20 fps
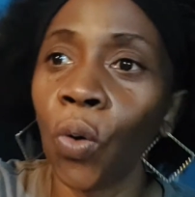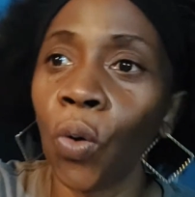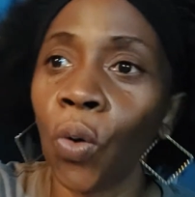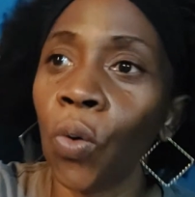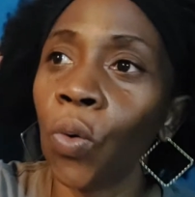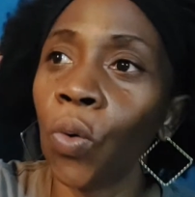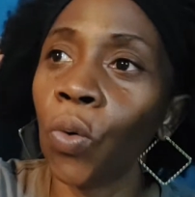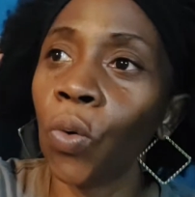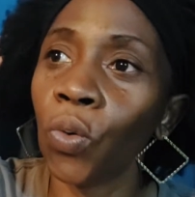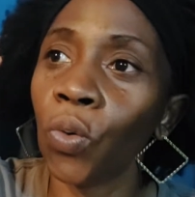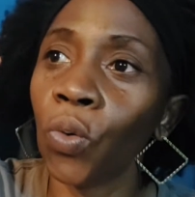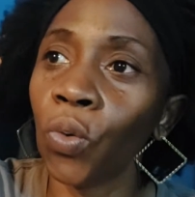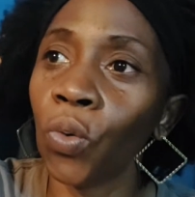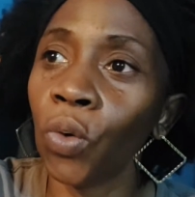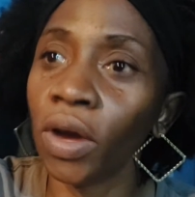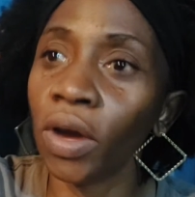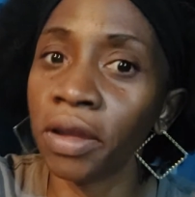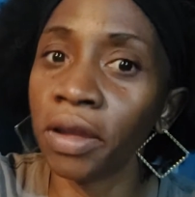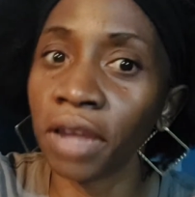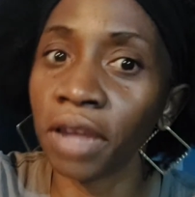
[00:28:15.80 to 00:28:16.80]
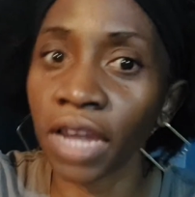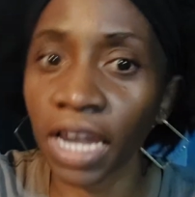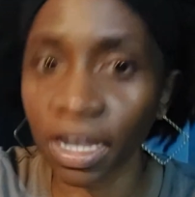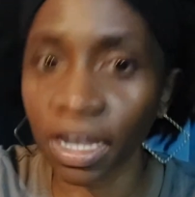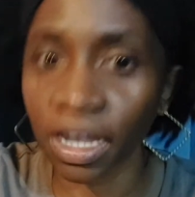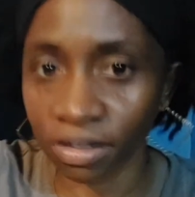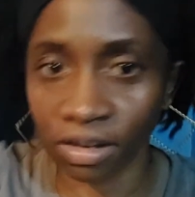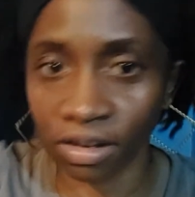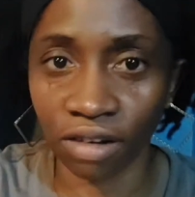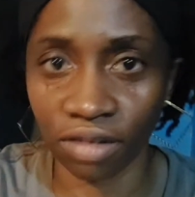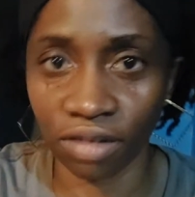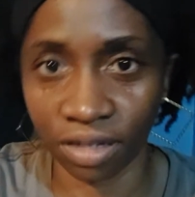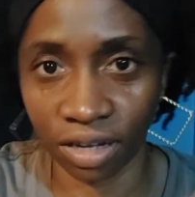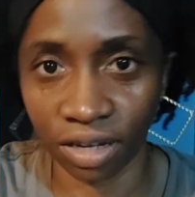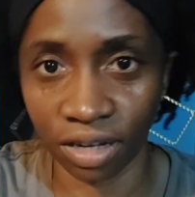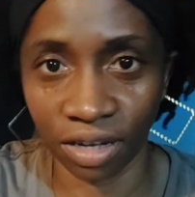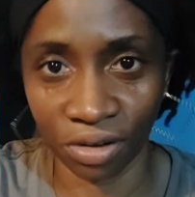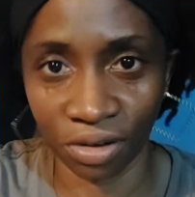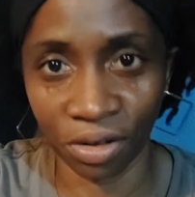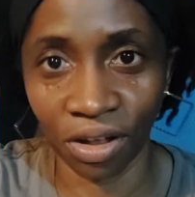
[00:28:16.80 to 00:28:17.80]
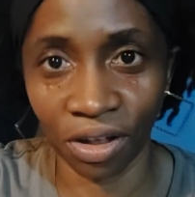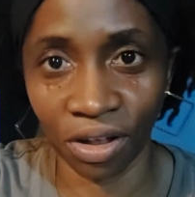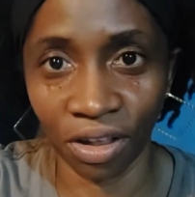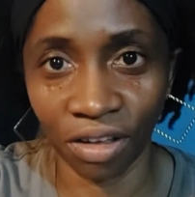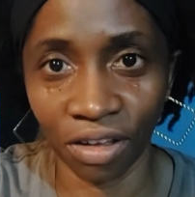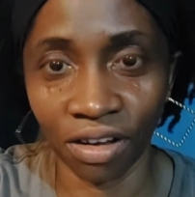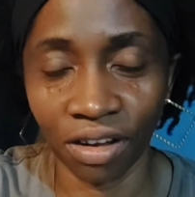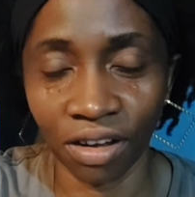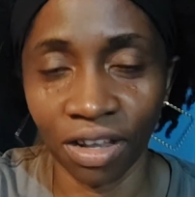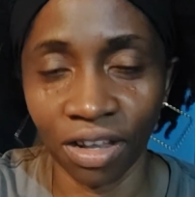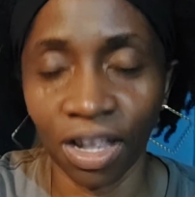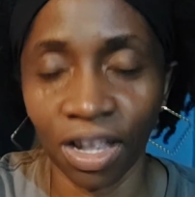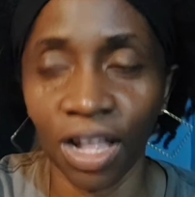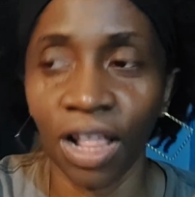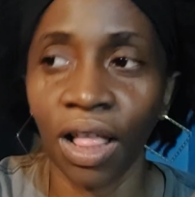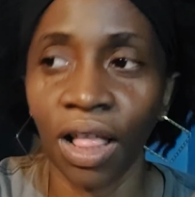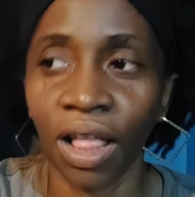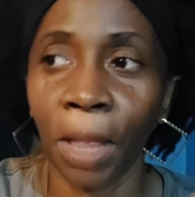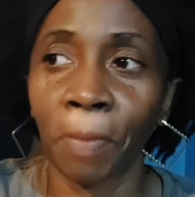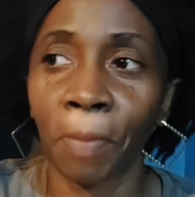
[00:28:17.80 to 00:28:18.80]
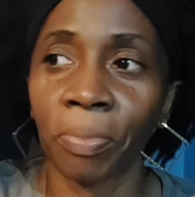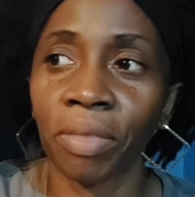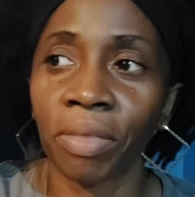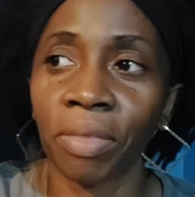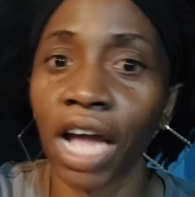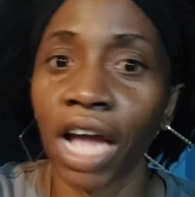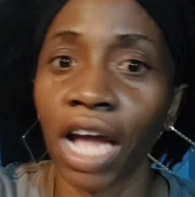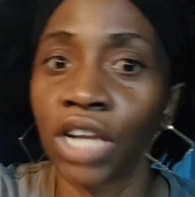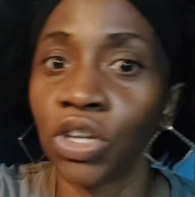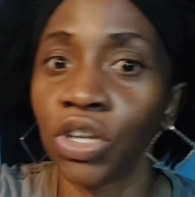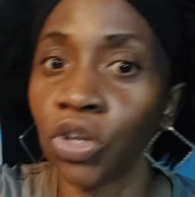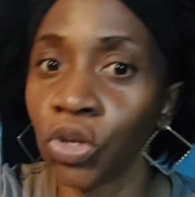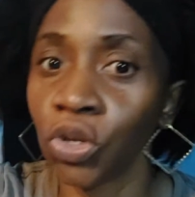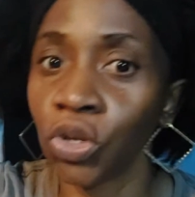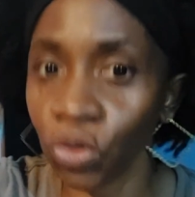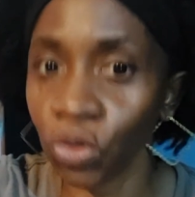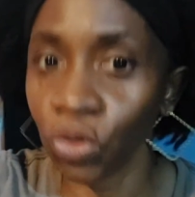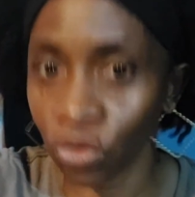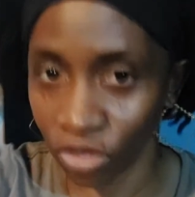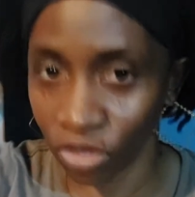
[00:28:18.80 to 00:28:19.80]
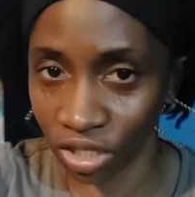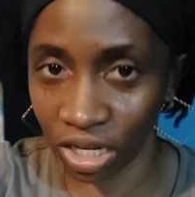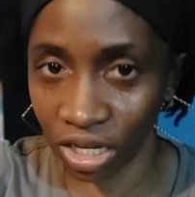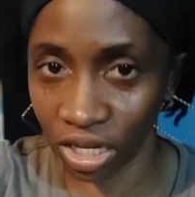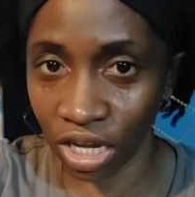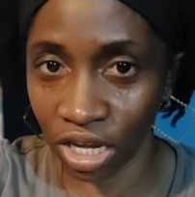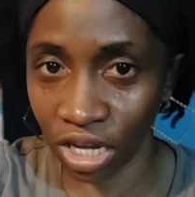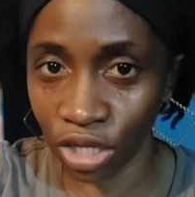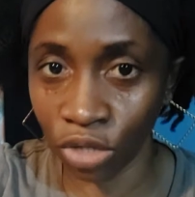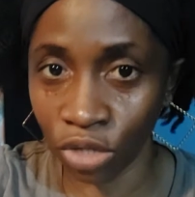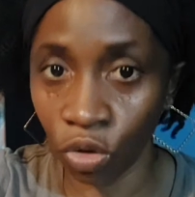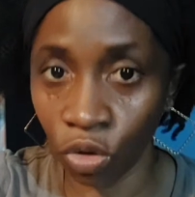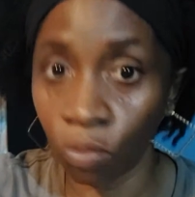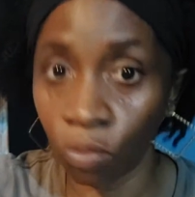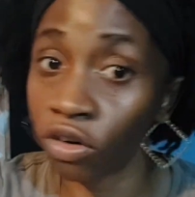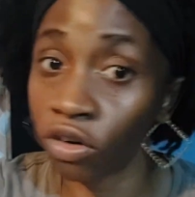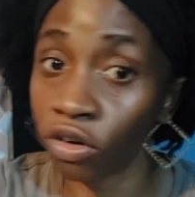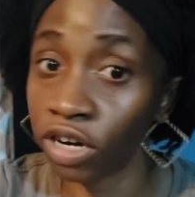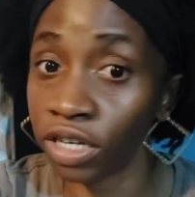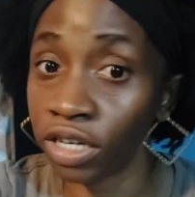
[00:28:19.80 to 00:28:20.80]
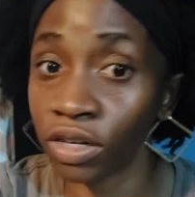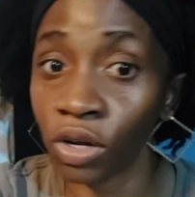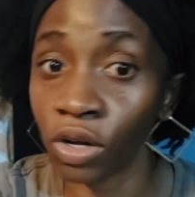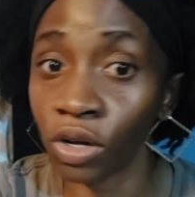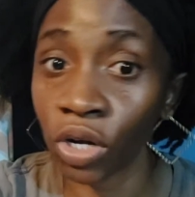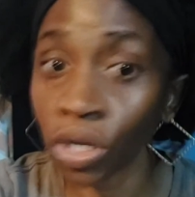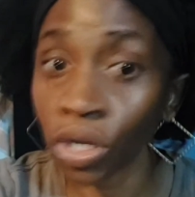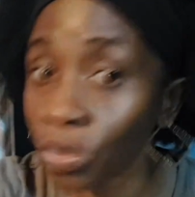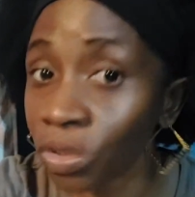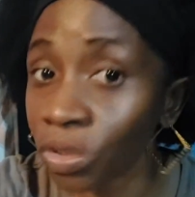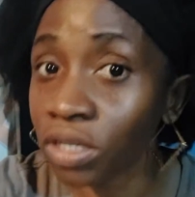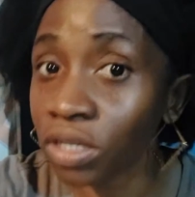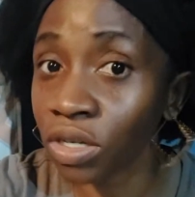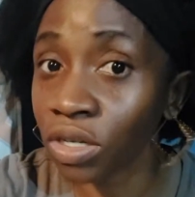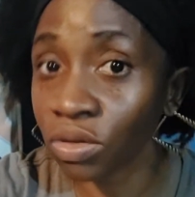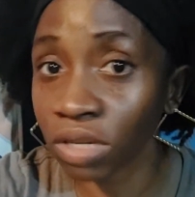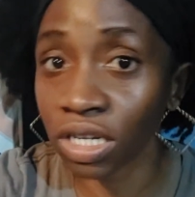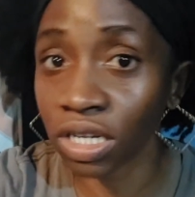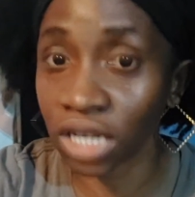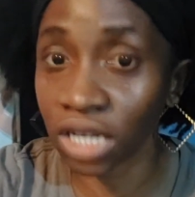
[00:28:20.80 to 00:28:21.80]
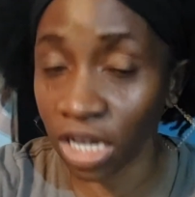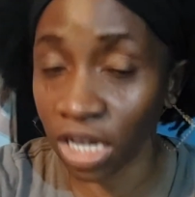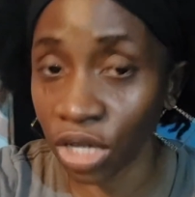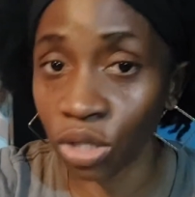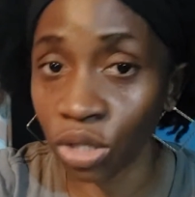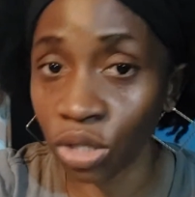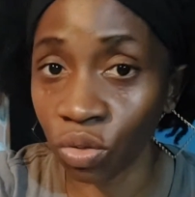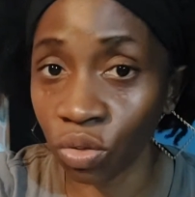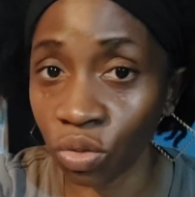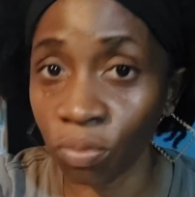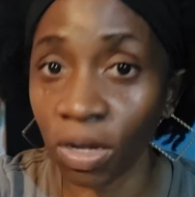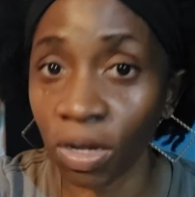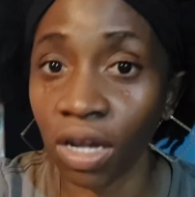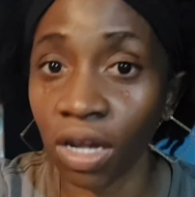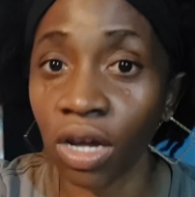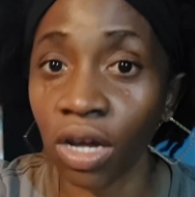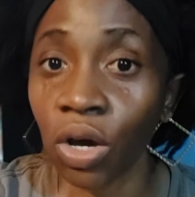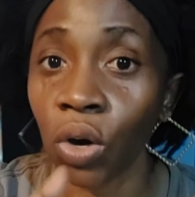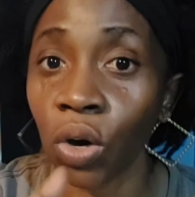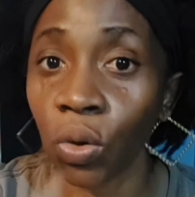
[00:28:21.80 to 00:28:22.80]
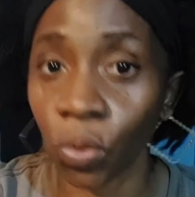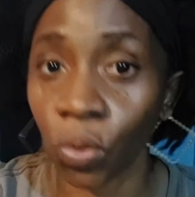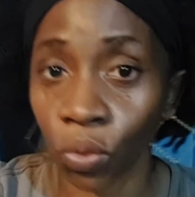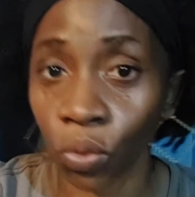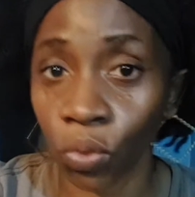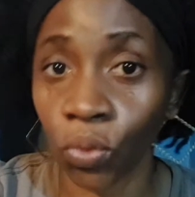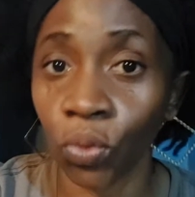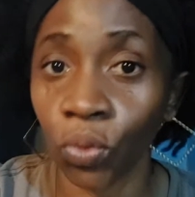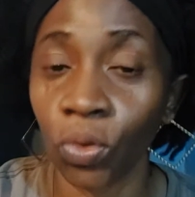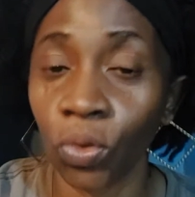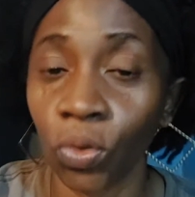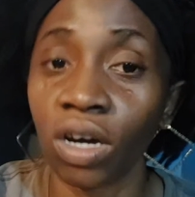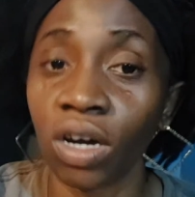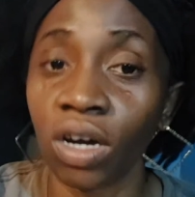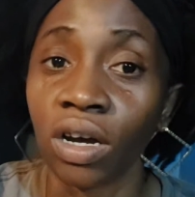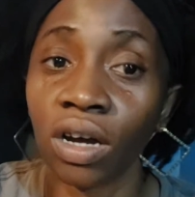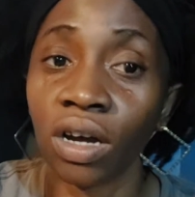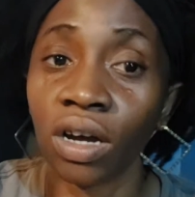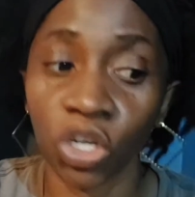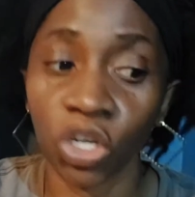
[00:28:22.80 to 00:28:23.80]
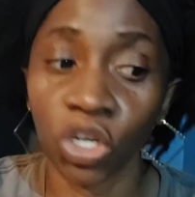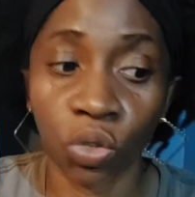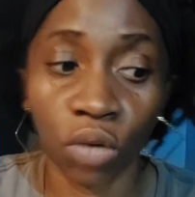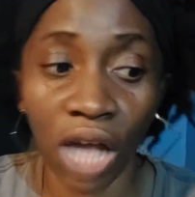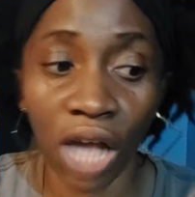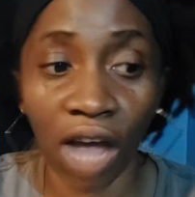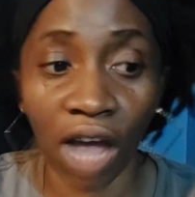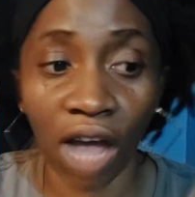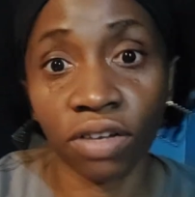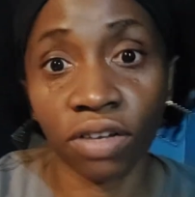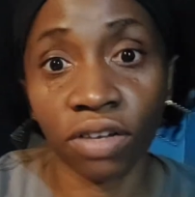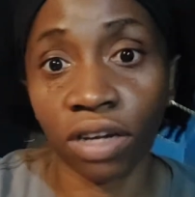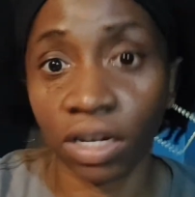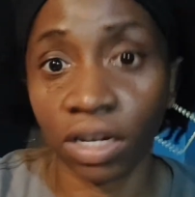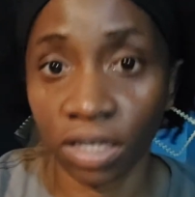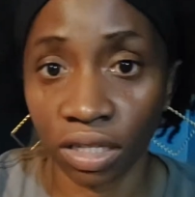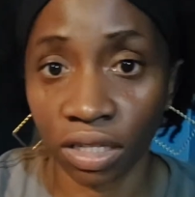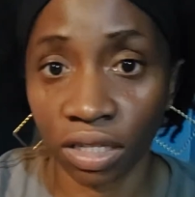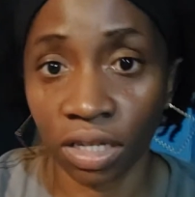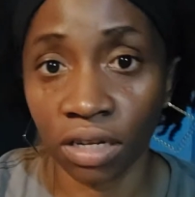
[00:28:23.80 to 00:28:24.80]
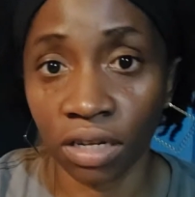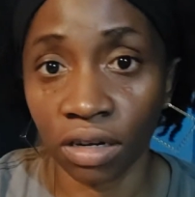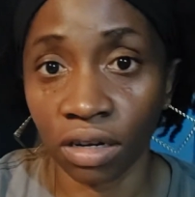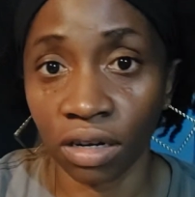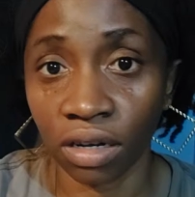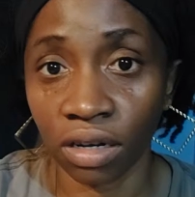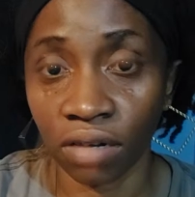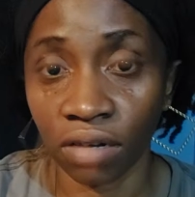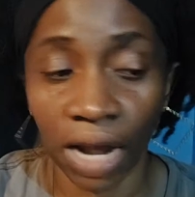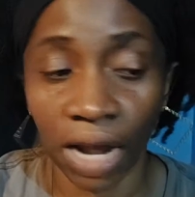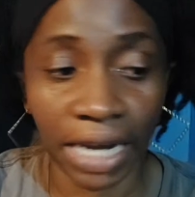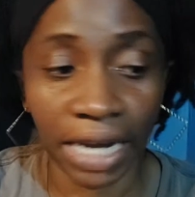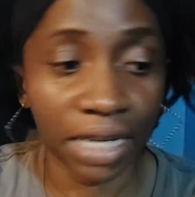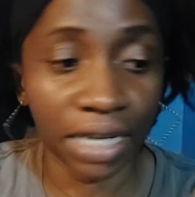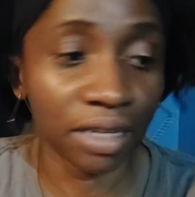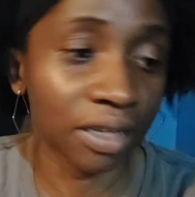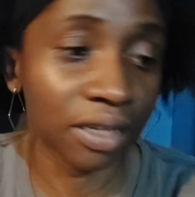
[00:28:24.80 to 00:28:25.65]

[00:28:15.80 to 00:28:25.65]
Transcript: who hate their skin color and use cake soap or close to using cake soap who you would have to consider, right?